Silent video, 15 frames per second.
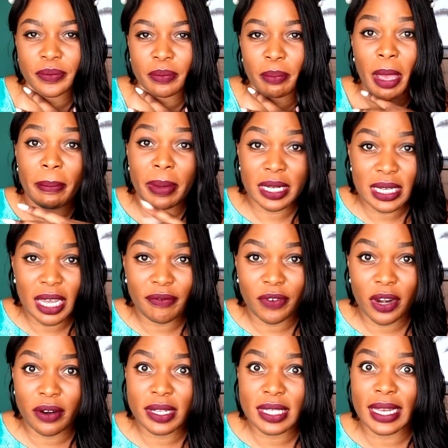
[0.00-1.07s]
my bedtime
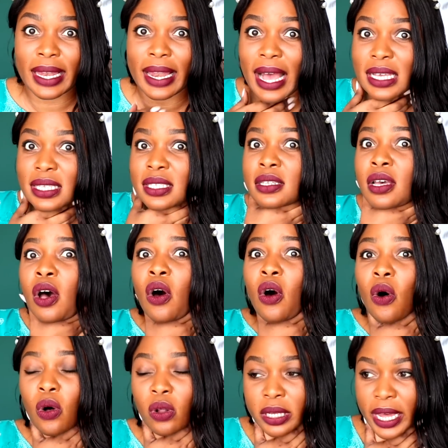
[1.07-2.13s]
fragrance, it lasts
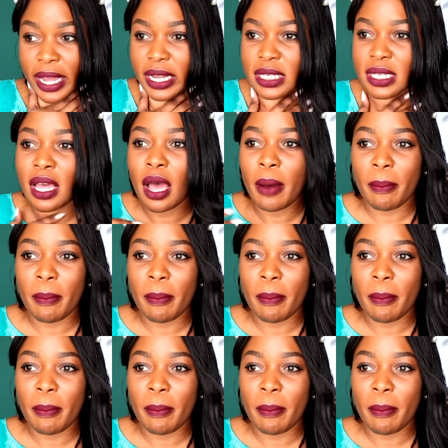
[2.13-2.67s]
all night.